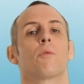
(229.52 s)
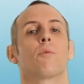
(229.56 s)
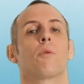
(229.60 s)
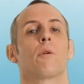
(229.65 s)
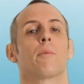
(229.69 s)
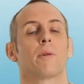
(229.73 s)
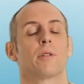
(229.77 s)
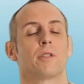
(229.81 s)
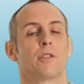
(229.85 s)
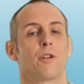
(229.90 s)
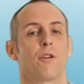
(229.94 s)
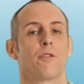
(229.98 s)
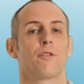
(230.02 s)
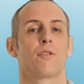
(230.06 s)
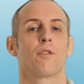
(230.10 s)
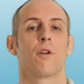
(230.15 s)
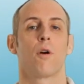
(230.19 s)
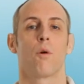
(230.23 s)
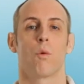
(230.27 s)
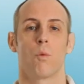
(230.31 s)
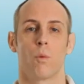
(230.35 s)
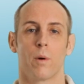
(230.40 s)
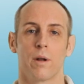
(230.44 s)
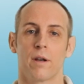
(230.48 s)
will produce
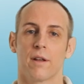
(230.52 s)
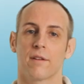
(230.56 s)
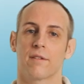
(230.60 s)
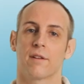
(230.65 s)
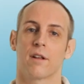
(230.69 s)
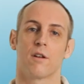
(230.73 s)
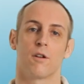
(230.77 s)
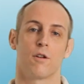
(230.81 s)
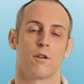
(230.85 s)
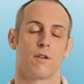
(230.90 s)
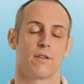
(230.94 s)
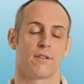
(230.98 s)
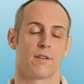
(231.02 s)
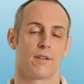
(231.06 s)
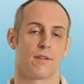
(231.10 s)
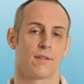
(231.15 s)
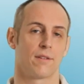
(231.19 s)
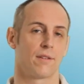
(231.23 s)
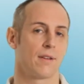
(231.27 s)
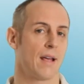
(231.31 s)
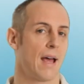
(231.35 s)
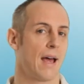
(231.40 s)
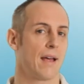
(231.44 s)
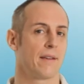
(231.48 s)
winners and
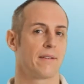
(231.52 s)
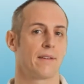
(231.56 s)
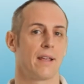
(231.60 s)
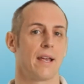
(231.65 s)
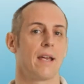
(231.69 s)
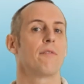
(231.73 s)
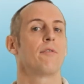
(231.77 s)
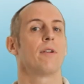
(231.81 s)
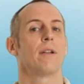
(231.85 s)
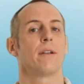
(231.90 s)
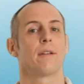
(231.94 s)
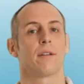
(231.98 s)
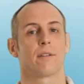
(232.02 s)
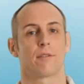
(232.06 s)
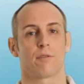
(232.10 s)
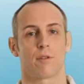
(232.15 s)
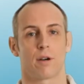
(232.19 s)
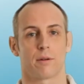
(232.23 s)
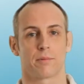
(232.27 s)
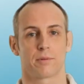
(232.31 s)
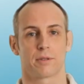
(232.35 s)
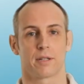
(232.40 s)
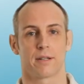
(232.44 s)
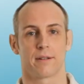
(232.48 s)
losers, as every
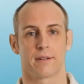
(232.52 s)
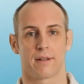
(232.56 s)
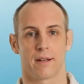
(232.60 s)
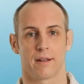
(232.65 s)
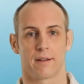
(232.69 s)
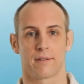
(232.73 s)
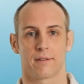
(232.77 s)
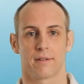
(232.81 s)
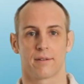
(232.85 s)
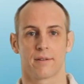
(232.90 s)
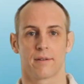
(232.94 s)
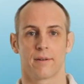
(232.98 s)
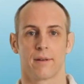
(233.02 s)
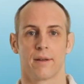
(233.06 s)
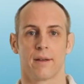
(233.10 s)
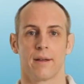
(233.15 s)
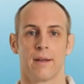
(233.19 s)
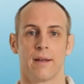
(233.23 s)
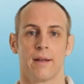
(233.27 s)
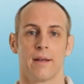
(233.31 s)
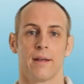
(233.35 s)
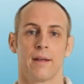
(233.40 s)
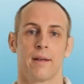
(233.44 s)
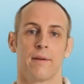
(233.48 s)
disruption does.
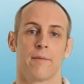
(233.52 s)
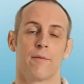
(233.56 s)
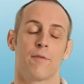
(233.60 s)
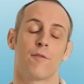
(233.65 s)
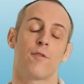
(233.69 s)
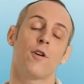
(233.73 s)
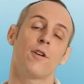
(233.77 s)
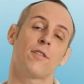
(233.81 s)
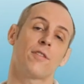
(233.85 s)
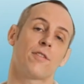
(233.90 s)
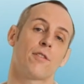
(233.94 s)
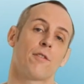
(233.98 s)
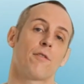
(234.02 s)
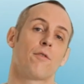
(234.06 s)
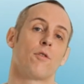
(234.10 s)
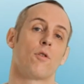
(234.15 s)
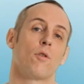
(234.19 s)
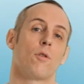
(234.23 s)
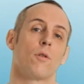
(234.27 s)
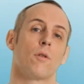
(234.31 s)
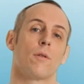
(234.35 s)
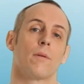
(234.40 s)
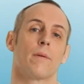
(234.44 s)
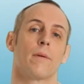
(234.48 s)
First of
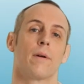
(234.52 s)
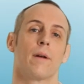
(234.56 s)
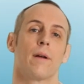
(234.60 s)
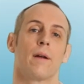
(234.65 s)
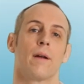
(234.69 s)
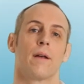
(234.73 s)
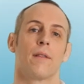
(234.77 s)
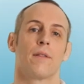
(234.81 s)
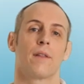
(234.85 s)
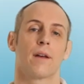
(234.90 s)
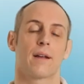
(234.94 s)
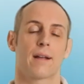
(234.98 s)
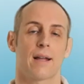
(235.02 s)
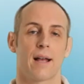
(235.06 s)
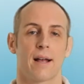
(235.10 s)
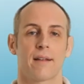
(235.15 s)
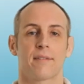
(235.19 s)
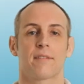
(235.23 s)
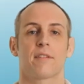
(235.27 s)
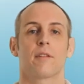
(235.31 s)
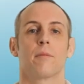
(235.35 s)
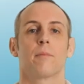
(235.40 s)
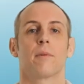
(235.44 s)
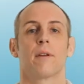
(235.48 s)
all, the
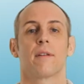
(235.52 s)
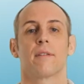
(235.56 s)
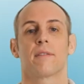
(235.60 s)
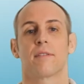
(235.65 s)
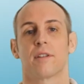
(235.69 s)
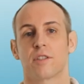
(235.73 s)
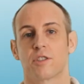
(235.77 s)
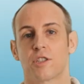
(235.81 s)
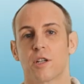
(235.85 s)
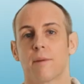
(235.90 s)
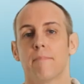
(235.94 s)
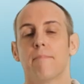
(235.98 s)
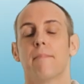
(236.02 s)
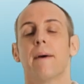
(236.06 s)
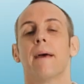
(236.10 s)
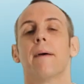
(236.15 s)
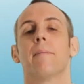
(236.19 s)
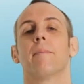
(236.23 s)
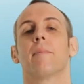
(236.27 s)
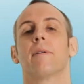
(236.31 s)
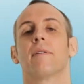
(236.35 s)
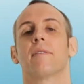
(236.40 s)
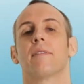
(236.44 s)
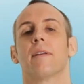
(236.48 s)
customers, the gym
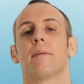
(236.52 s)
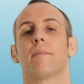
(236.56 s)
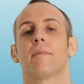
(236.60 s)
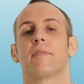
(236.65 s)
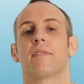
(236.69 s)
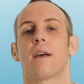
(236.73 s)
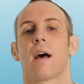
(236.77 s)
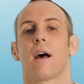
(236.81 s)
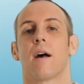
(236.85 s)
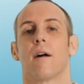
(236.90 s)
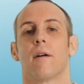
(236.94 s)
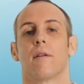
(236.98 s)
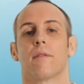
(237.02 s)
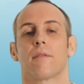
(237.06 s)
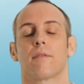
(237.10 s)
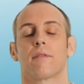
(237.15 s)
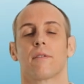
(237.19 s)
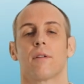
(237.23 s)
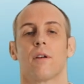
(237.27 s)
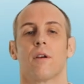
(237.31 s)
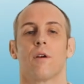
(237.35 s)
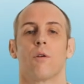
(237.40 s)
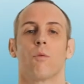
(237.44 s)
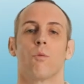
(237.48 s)
members themselves,
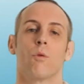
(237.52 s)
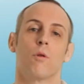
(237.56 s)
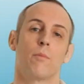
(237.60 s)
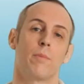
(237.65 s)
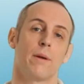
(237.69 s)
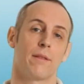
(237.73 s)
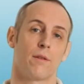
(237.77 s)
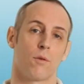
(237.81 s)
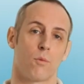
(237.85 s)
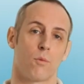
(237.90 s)
will be the